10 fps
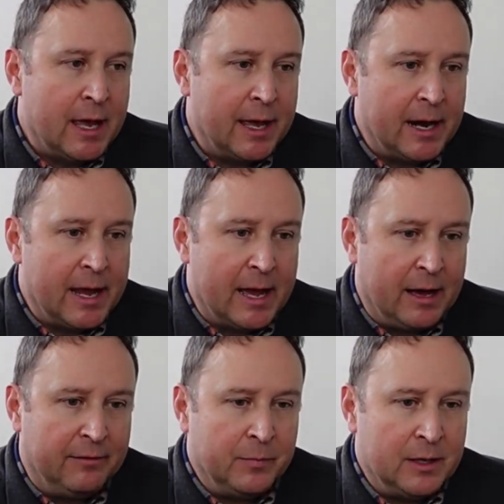And I
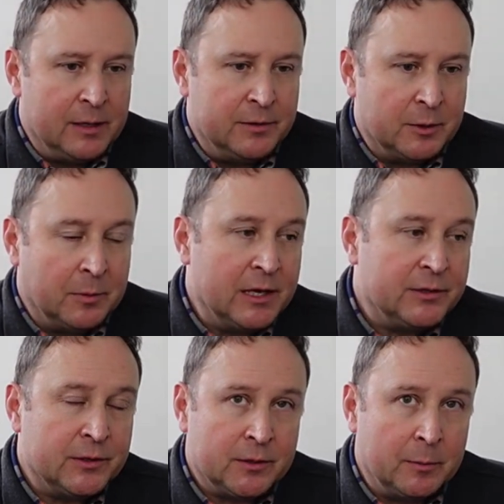have, in some
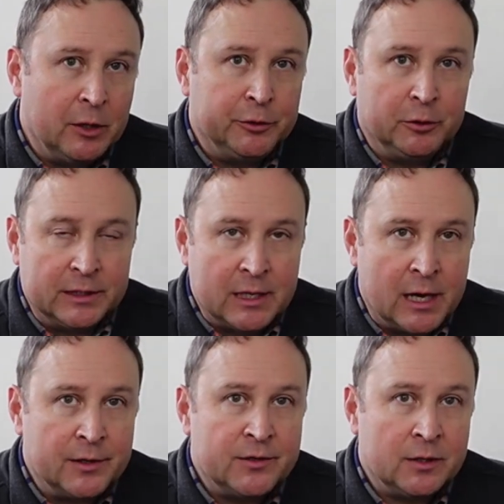cases, some elderly
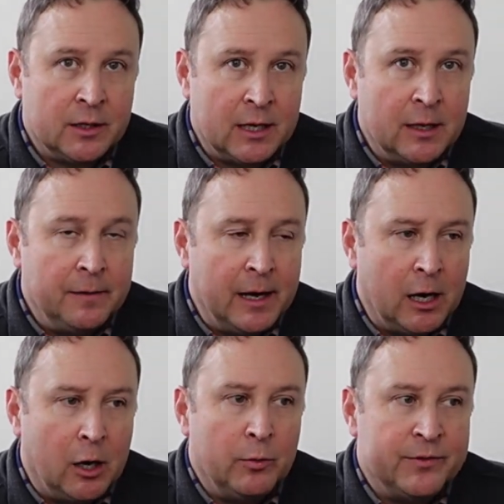tenants in
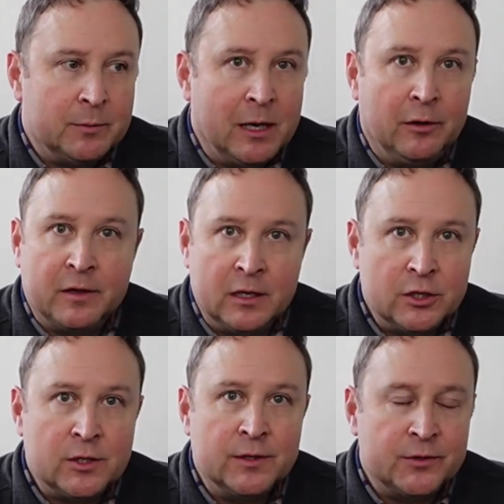there with some health
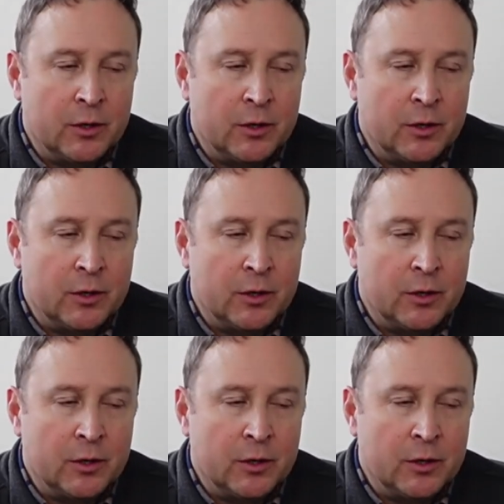conditions.